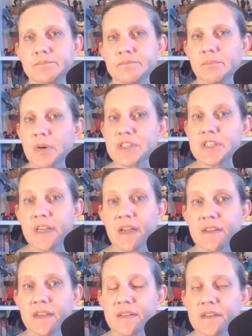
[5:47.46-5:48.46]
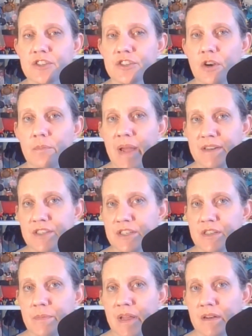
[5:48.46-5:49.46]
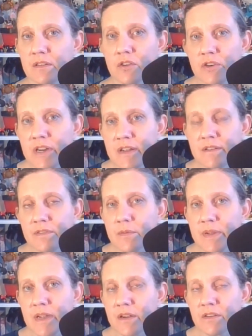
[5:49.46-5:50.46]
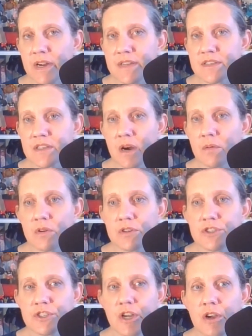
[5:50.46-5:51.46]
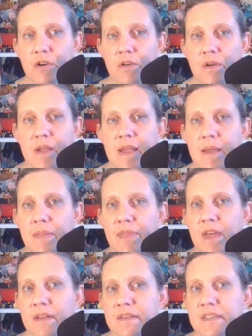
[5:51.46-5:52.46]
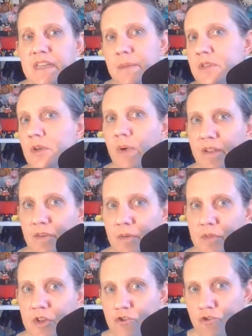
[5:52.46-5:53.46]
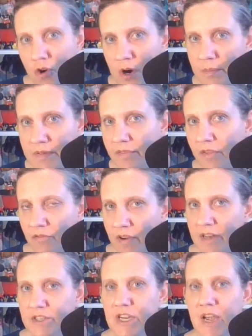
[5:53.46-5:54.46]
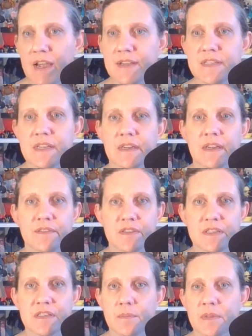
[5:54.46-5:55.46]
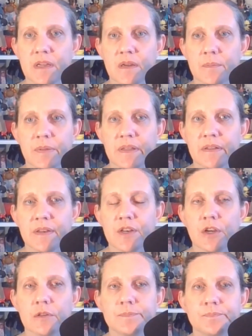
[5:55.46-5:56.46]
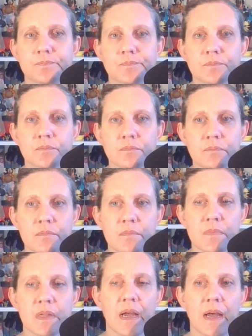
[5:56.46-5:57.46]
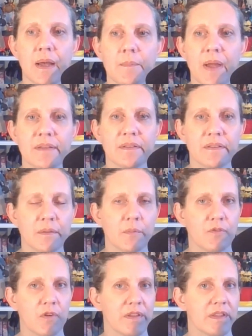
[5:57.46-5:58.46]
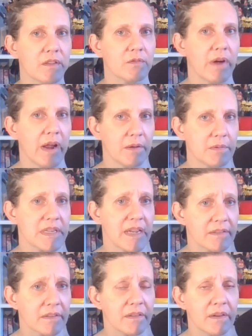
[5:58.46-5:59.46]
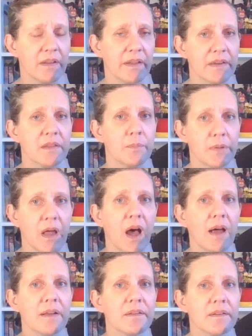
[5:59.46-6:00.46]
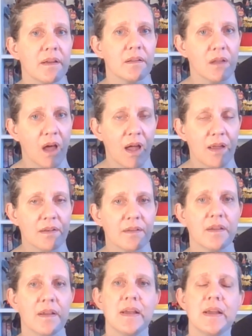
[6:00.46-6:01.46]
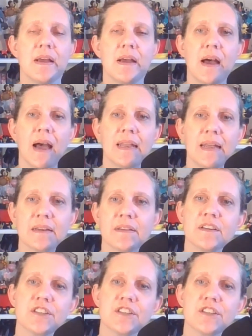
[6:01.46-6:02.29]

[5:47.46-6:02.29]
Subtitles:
Personally, I think this show matches The Mandalorian for being a great Star Wars show that steps away from the norms of the franchise and gives us something completely new. As I said before, I think the writing was excellent. I like the plot a lot. I liked that it